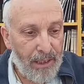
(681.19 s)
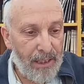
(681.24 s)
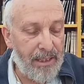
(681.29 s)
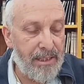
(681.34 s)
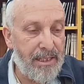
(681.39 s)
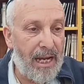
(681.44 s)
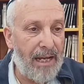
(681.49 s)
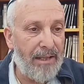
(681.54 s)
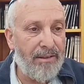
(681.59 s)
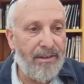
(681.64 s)

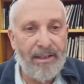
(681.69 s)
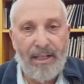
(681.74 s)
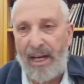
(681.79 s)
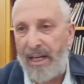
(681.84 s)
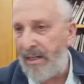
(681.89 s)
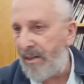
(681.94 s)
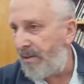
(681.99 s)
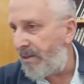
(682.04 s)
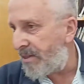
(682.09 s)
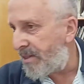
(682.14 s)
he's either the
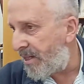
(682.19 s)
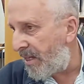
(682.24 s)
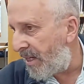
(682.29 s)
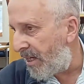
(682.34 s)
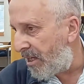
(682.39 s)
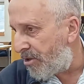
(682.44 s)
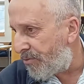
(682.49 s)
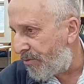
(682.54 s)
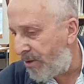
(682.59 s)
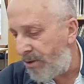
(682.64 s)
head of the
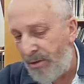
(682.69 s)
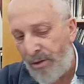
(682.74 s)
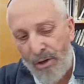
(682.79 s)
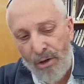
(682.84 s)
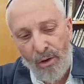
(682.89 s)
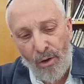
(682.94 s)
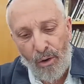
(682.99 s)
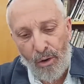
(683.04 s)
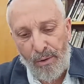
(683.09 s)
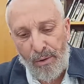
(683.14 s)
Sanhedrin
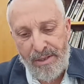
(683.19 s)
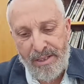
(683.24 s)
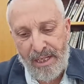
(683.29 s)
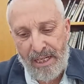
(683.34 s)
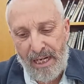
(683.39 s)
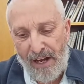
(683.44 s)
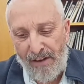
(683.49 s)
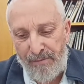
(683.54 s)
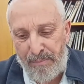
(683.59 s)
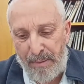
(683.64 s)
or he's
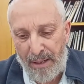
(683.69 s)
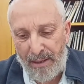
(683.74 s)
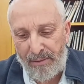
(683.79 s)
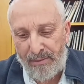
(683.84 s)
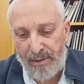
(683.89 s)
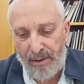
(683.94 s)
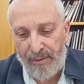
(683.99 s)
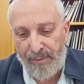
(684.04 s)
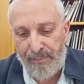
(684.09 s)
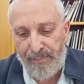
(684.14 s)
an Av
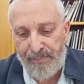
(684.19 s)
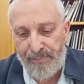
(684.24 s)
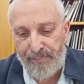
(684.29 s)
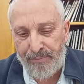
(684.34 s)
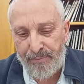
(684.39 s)
Beitin.